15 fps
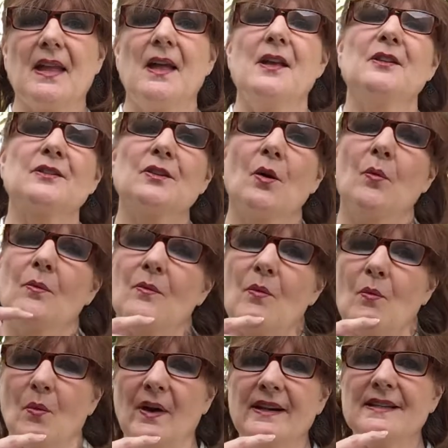So
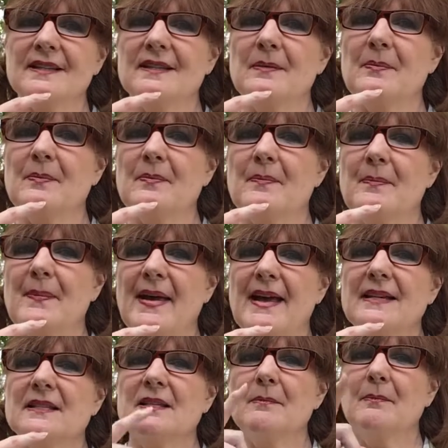what is the
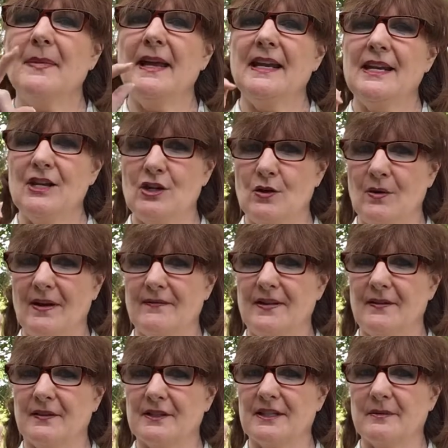best money you have
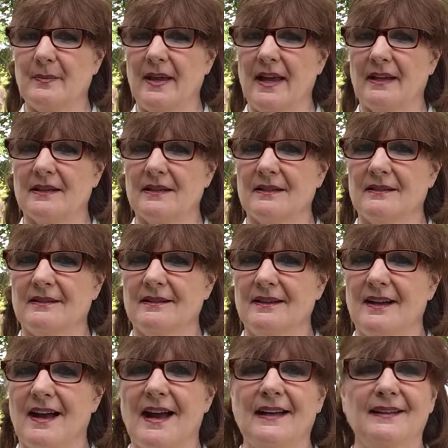ever spent?
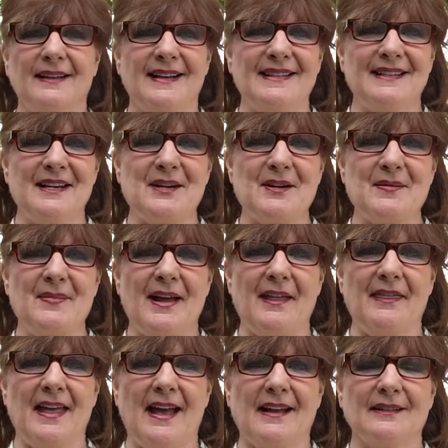I'd like to hear about
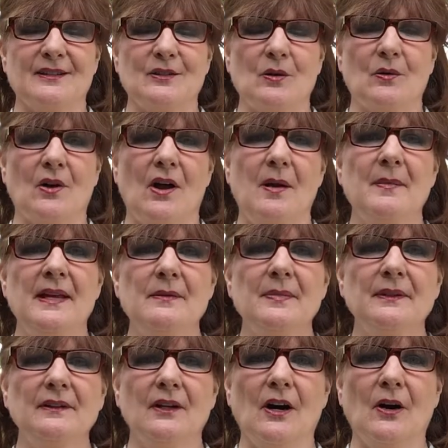that. So comment
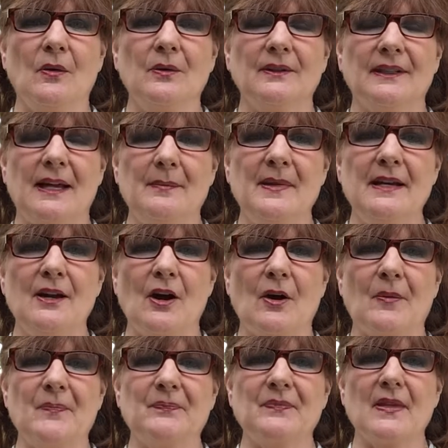below, let me know.
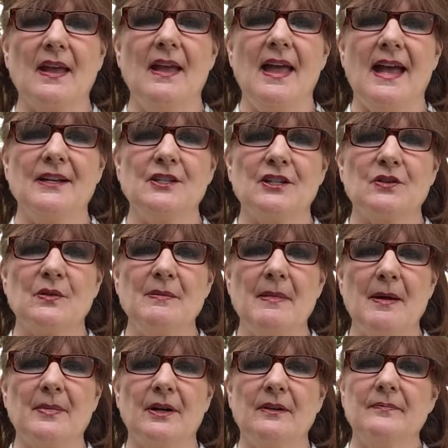And just
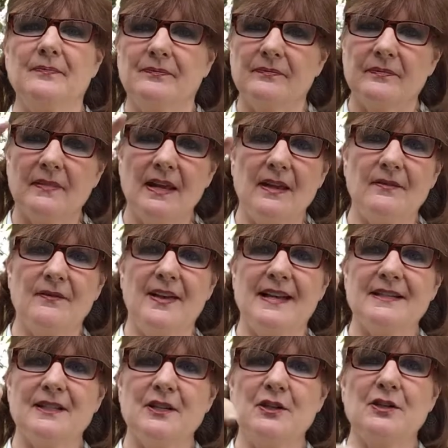remember,
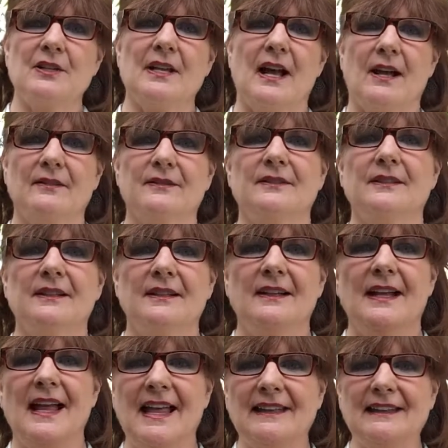invest in yourself
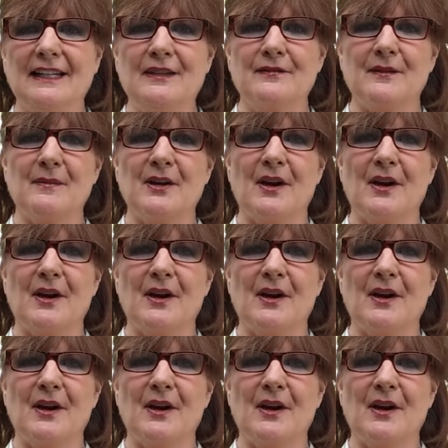and lead from your